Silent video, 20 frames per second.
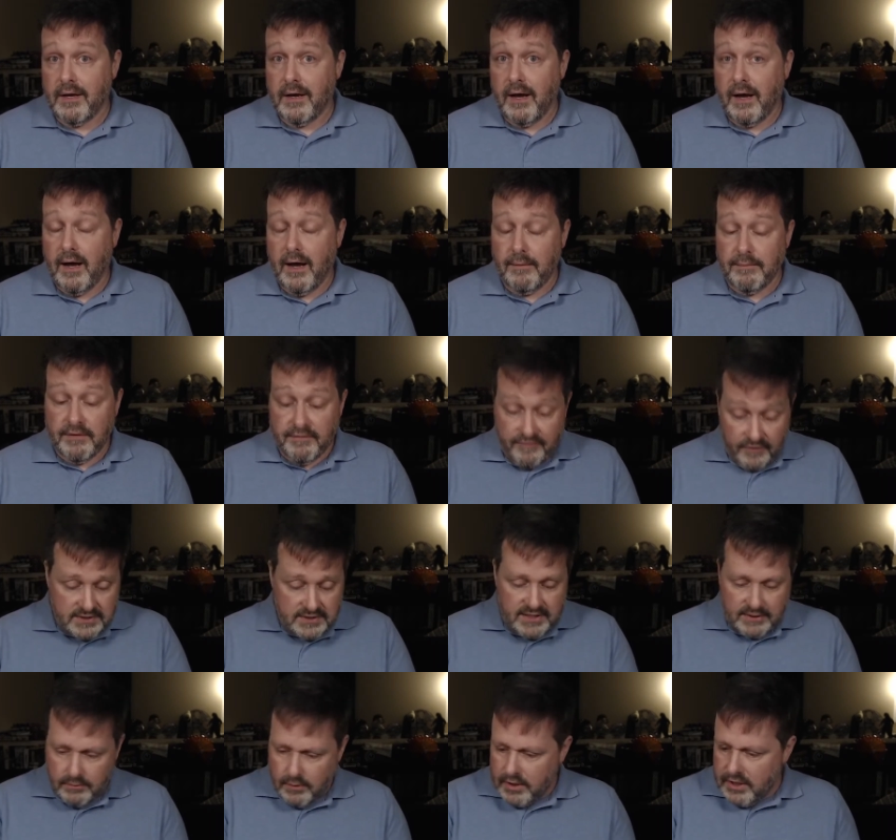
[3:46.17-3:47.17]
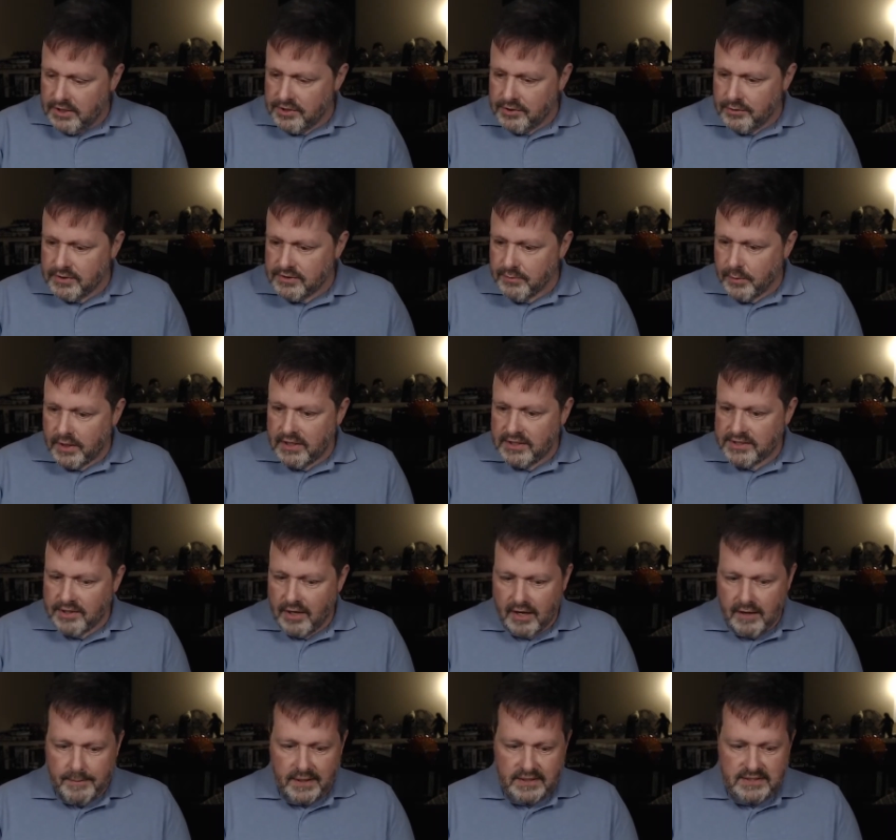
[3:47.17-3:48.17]
The first thing we're going to do is we're going to
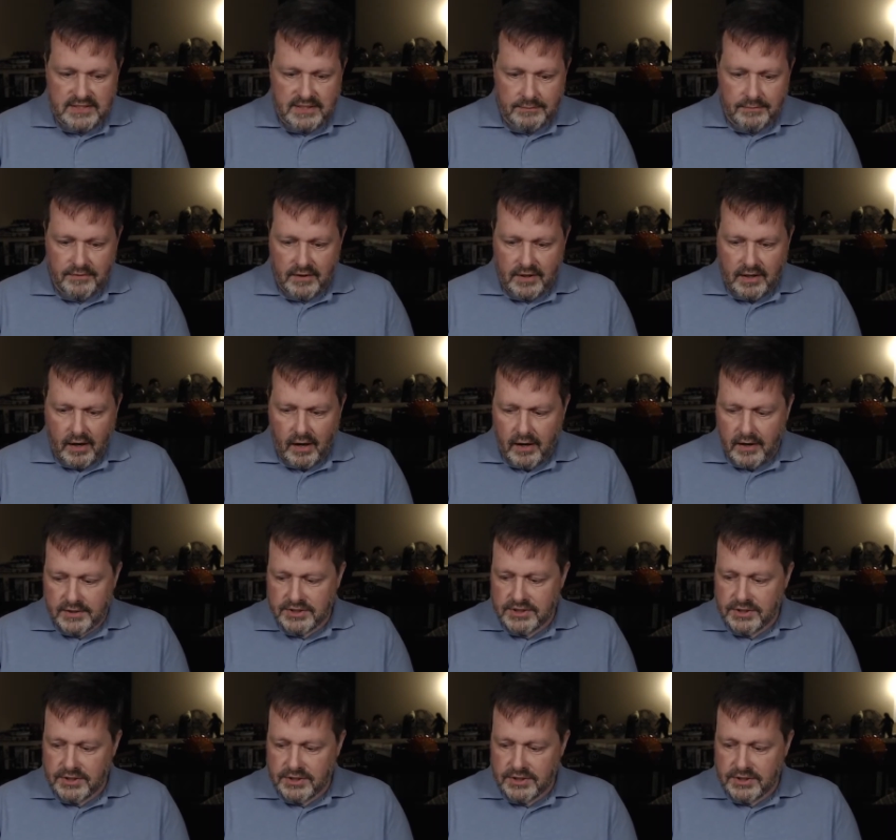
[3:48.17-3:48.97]
talk about some of the cards.